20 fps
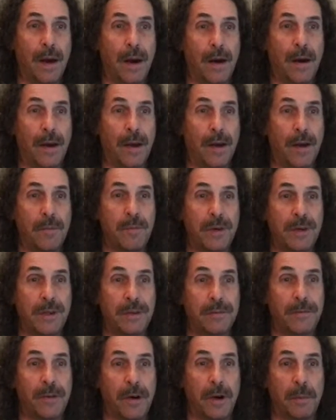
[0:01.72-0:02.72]
Hi, I'm
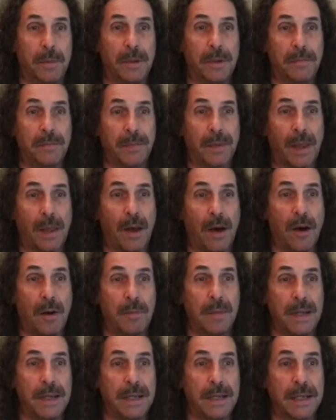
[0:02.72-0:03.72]
Richard Barman.
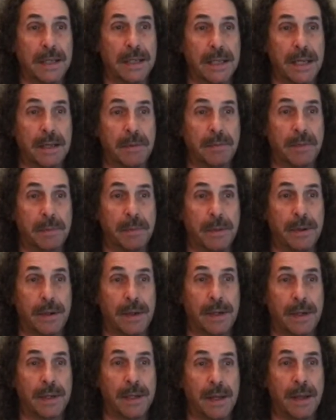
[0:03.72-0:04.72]
I'm leading Team
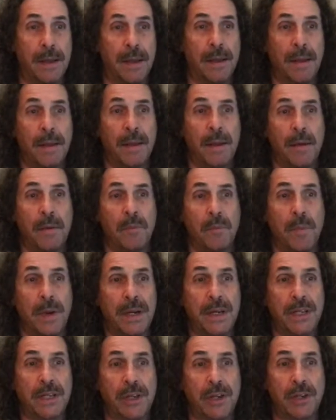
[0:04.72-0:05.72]
Spirit.
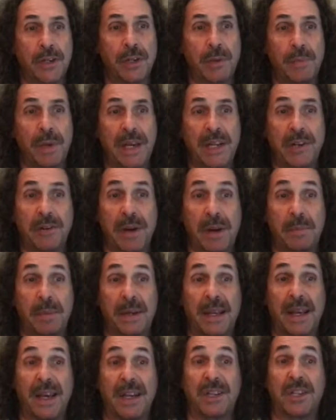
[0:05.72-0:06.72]
Many social media
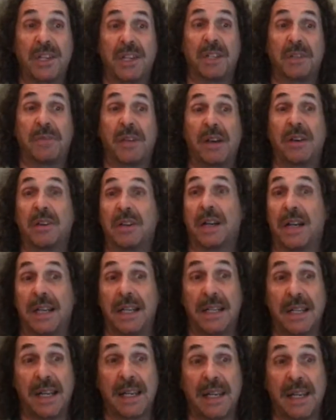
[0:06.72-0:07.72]
applications for elderly
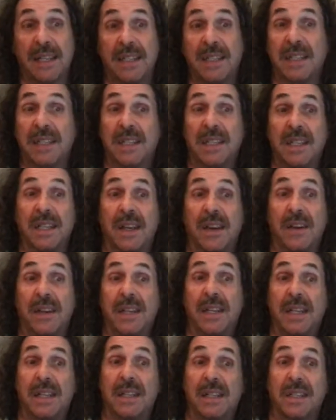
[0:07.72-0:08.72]
take existing
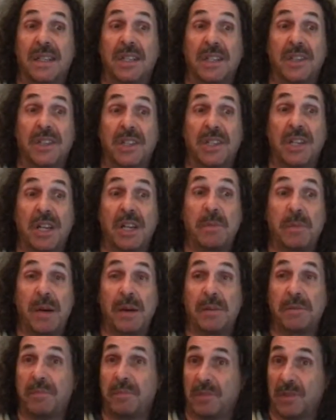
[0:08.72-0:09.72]
ideas such as
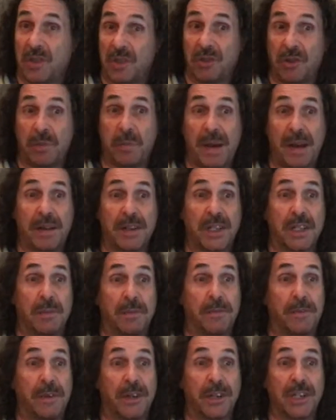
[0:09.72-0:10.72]
email, strip out some
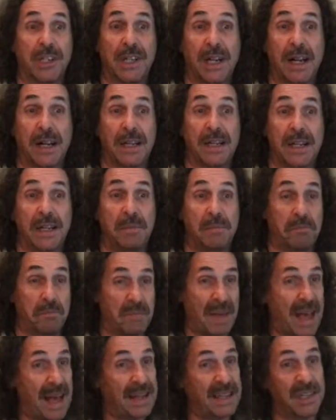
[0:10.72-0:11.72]
functionality,
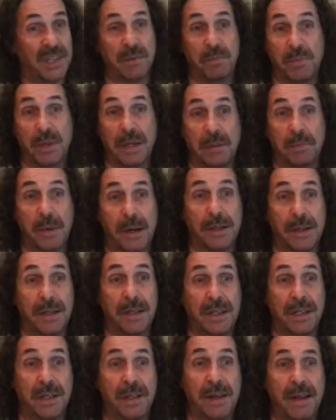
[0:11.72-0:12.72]
add some big
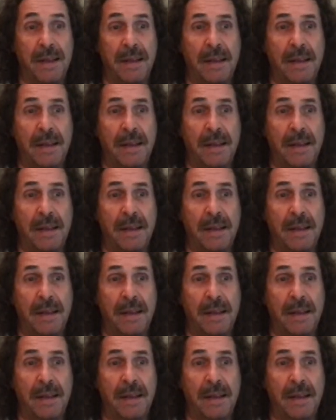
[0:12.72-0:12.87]
buttons.